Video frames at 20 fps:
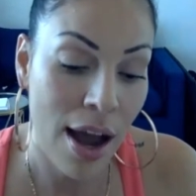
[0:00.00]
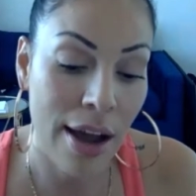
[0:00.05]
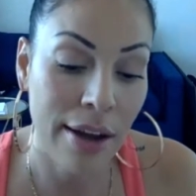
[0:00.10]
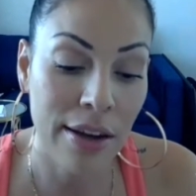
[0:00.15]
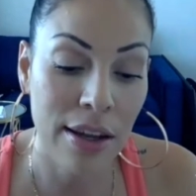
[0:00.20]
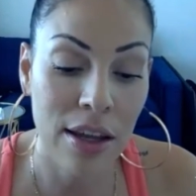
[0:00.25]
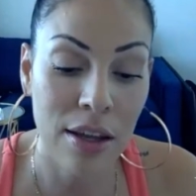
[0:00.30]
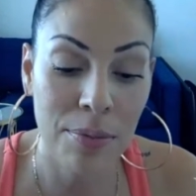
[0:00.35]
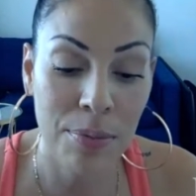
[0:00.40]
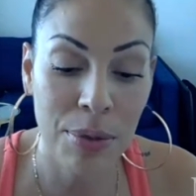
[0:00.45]
I
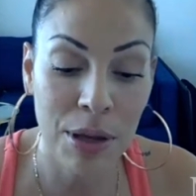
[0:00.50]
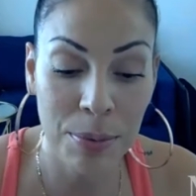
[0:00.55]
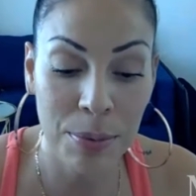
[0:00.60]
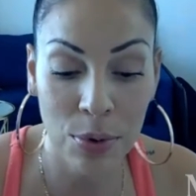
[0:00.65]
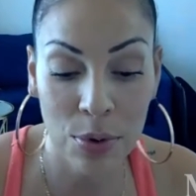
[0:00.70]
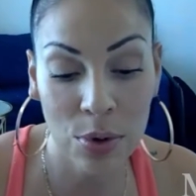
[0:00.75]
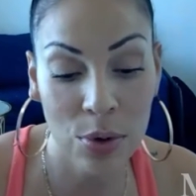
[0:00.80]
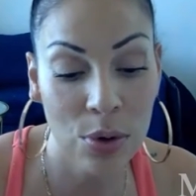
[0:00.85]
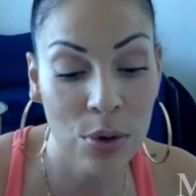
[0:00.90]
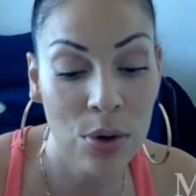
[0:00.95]
need
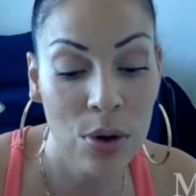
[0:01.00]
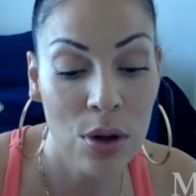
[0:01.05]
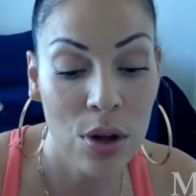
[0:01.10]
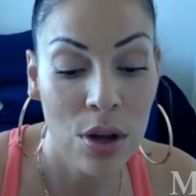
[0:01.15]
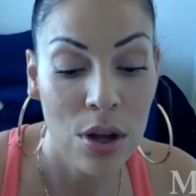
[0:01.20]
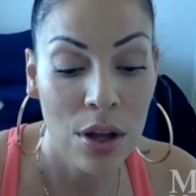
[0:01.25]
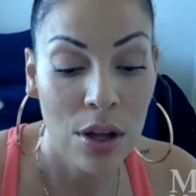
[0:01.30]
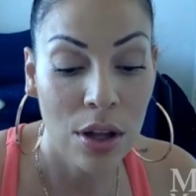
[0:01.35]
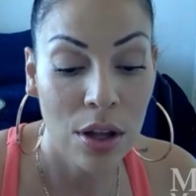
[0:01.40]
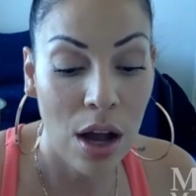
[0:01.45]
people,
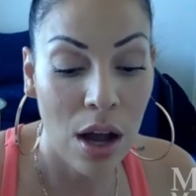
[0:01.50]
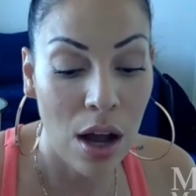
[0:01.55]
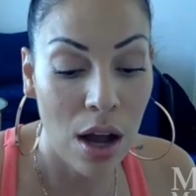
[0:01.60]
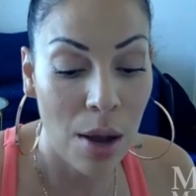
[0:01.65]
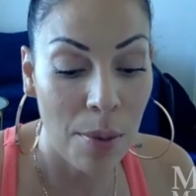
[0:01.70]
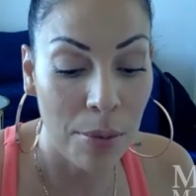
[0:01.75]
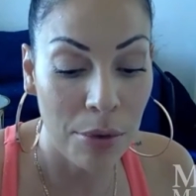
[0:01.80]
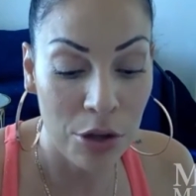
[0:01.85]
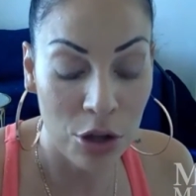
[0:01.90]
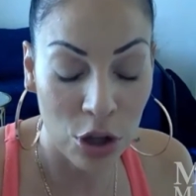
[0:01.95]

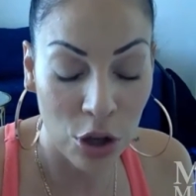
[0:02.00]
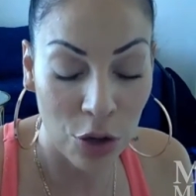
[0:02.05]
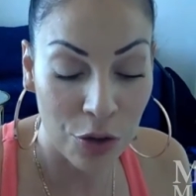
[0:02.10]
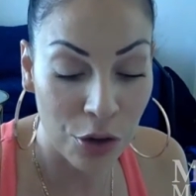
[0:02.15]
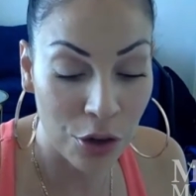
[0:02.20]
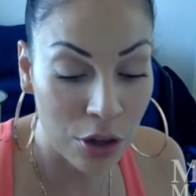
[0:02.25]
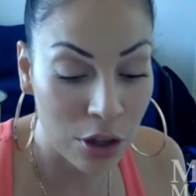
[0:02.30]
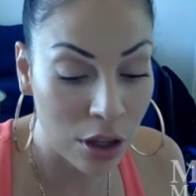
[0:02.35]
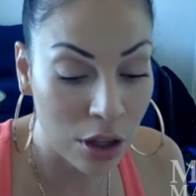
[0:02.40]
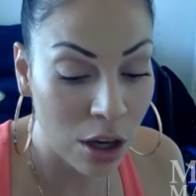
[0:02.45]
if
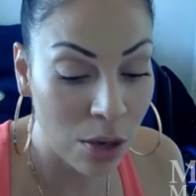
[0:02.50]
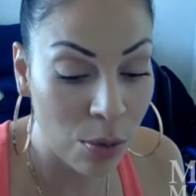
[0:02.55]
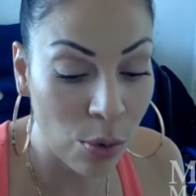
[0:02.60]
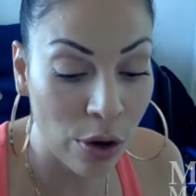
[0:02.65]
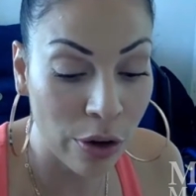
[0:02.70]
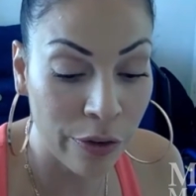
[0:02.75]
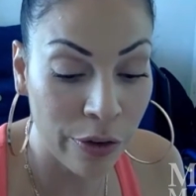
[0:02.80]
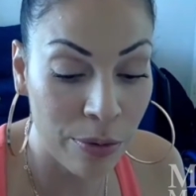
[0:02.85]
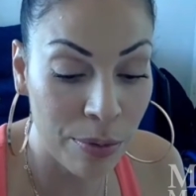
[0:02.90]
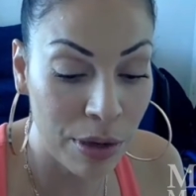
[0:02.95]
you're going to come
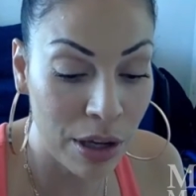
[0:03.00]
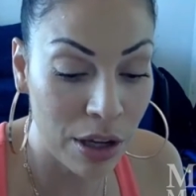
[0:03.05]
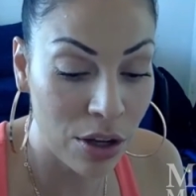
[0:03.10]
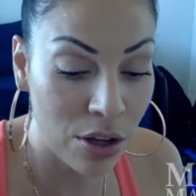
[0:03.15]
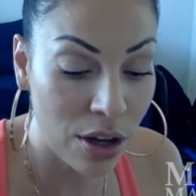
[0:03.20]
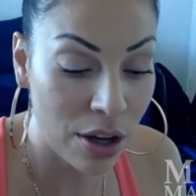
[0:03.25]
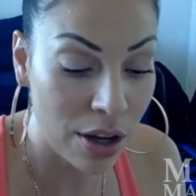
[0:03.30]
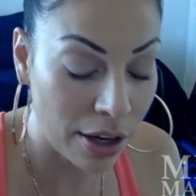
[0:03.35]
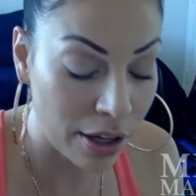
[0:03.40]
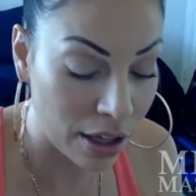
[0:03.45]
work for
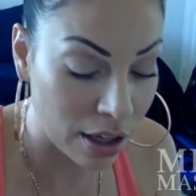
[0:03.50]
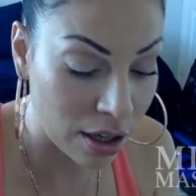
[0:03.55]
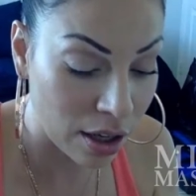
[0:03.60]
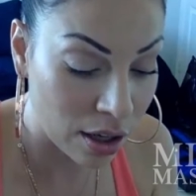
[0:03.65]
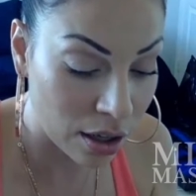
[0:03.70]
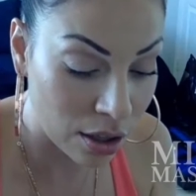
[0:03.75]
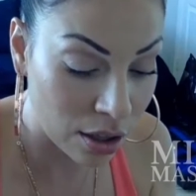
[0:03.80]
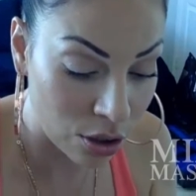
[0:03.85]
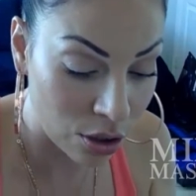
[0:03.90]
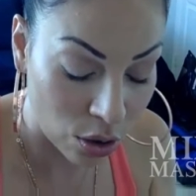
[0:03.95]
me, I need,
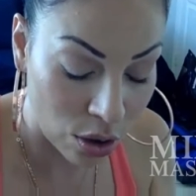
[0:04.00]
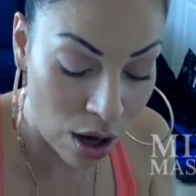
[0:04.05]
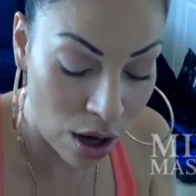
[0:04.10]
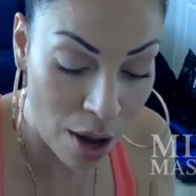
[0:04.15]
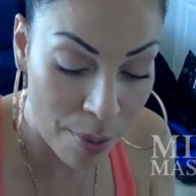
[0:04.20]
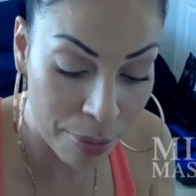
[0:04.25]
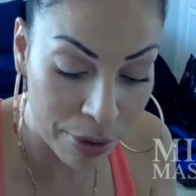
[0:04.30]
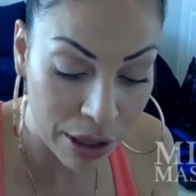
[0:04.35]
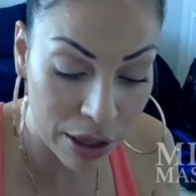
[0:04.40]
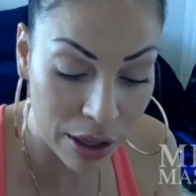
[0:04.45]

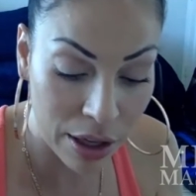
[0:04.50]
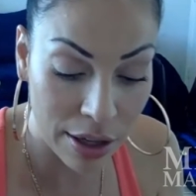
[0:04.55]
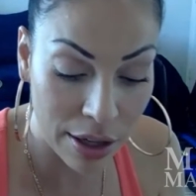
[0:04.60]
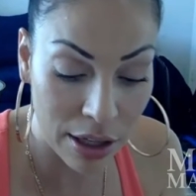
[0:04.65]
competent.